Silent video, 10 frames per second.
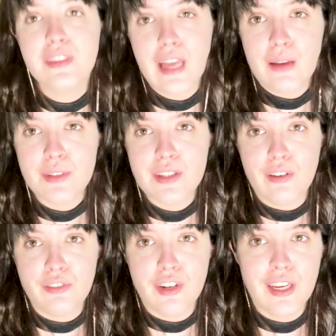I'm
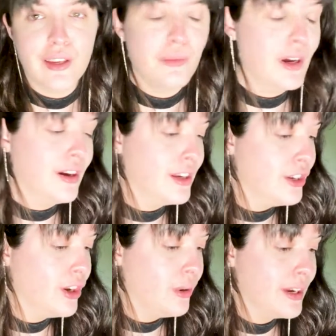suffering, but
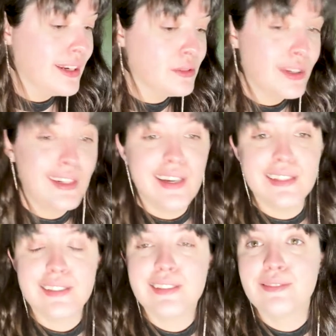it is what it is.
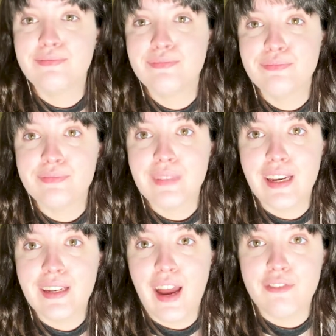I
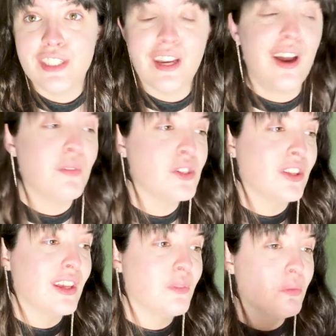didn't have time to
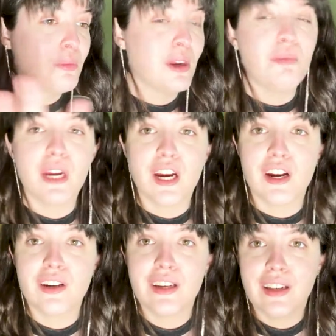like
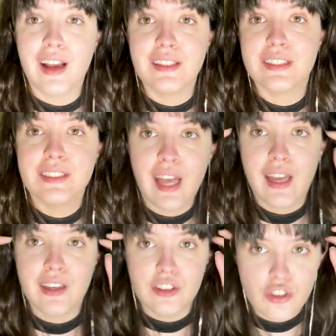prepare, and I said
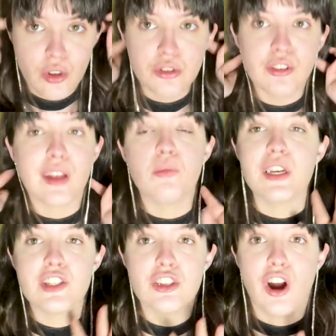it's also like
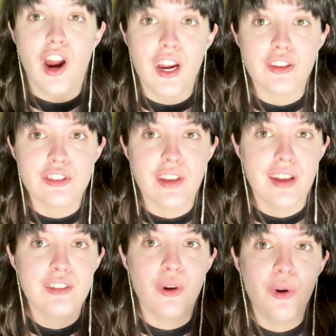pitch dark
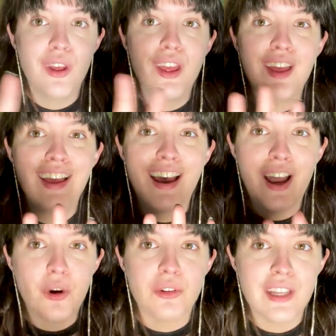outside, so I
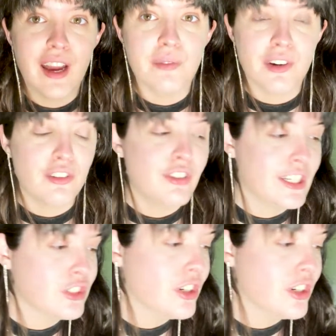only have my reflector